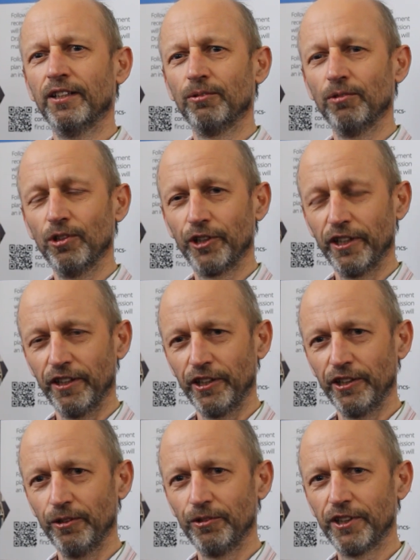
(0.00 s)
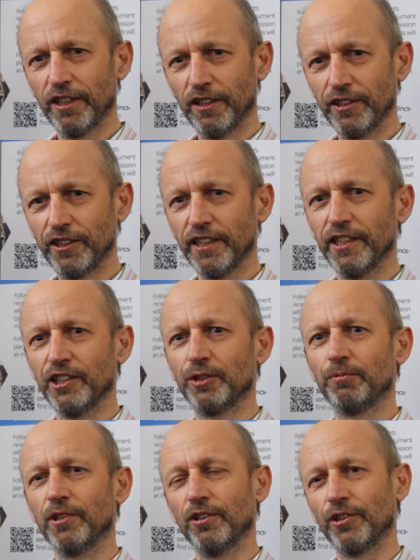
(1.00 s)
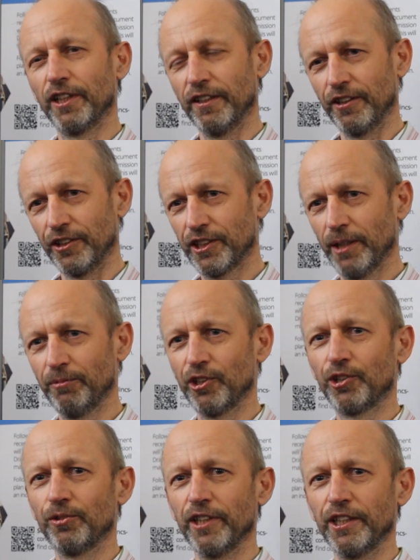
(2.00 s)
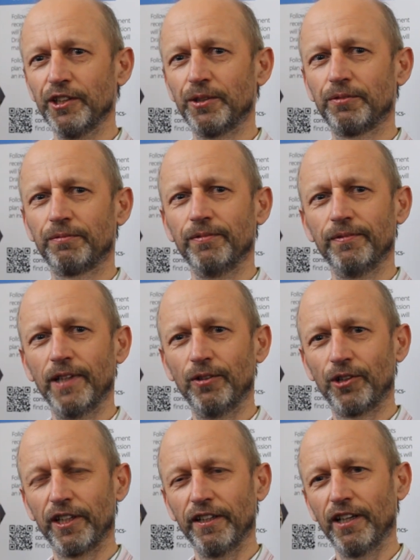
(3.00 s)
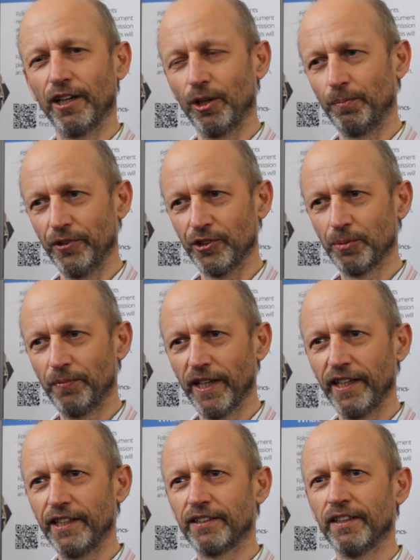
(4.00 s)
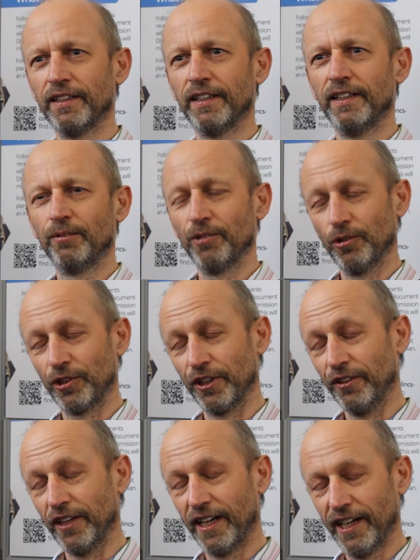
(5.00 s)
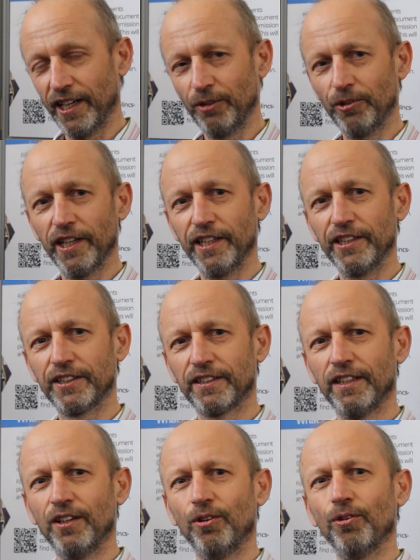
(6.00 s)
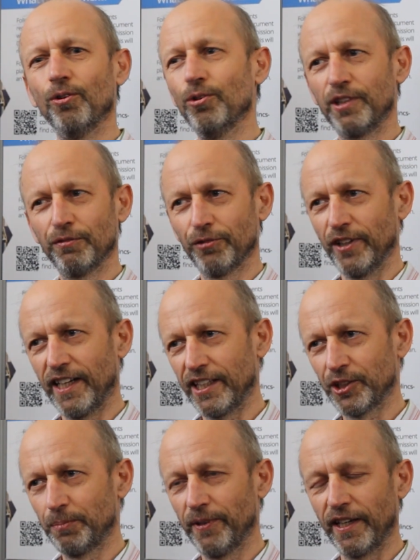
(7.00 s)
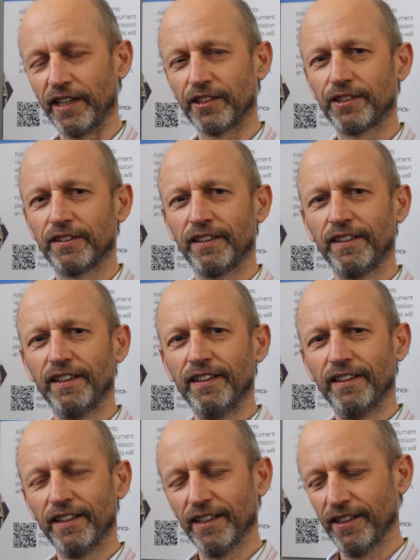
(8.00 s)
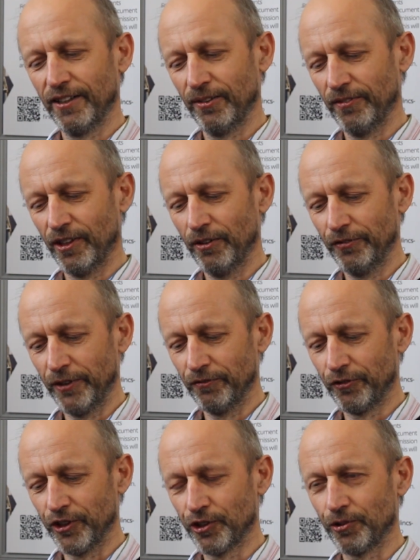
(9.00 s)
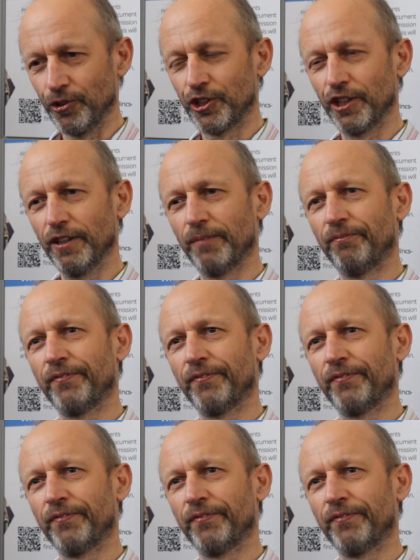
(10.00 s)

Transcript: we're looking at utilities, we're looking at cemeteries, we're looking at open space, we're looking at highways, all different aspects of infrastructure.